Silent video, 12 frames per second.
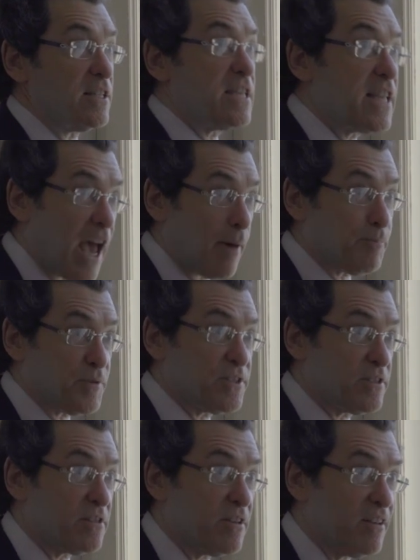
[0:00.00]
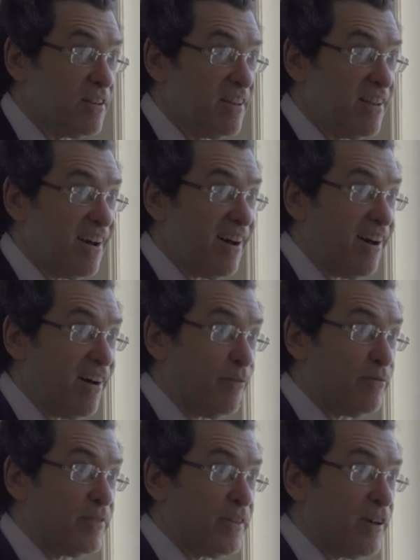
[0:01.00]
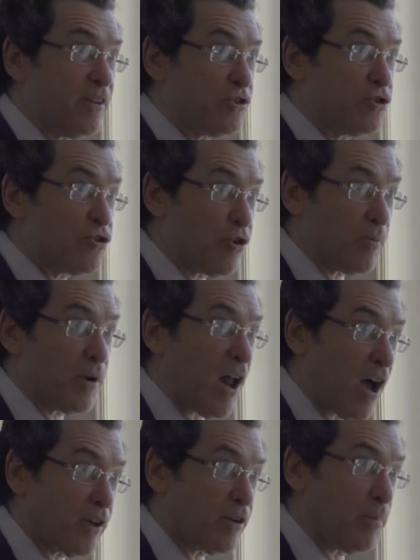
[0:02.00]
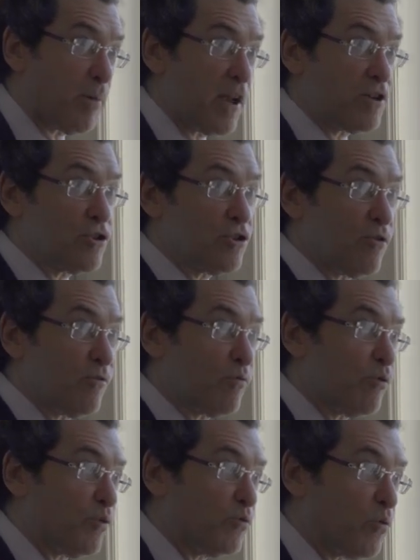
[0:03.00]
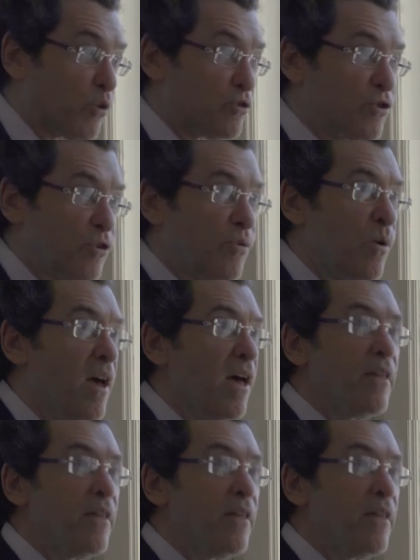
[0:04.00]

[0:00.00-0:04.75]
the depths of the German occupation of World War II,